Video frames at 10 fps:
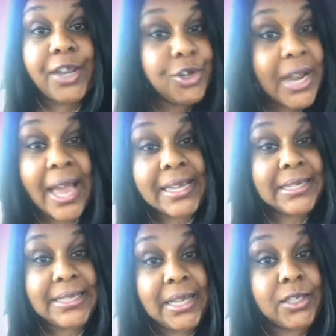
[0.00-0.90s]
And you're not
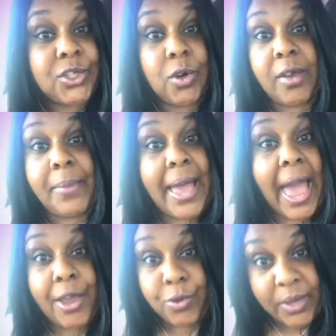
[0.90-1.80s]
going to tell a story
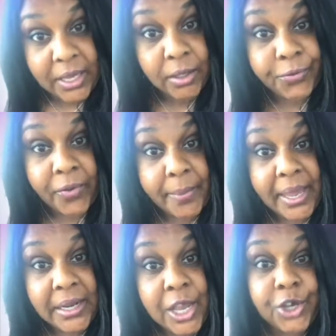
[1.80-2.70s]
about how you healed
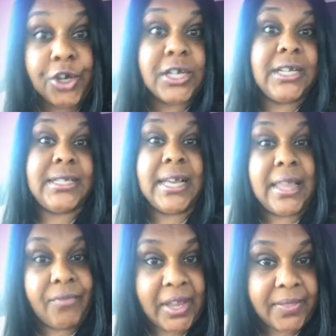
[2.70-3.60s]
from it. You're going to
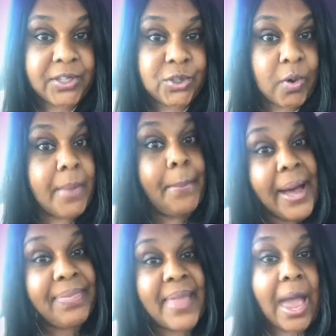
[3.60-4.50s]
tell every other story
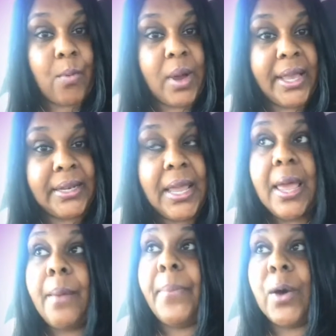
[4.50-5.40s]
but that one.
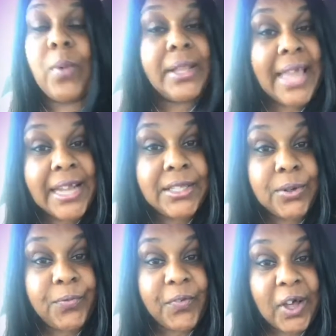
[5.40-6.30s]
But when that
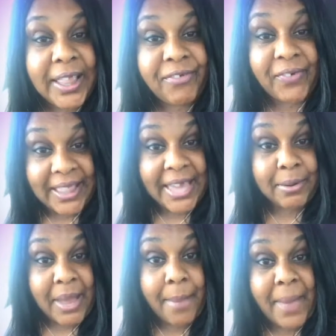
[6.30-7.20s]
tooth fell
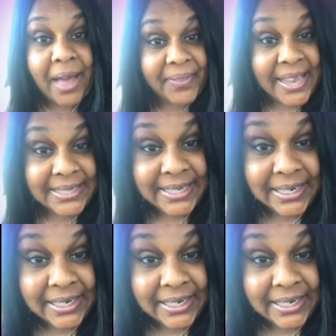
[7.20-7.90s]
out of my mouth at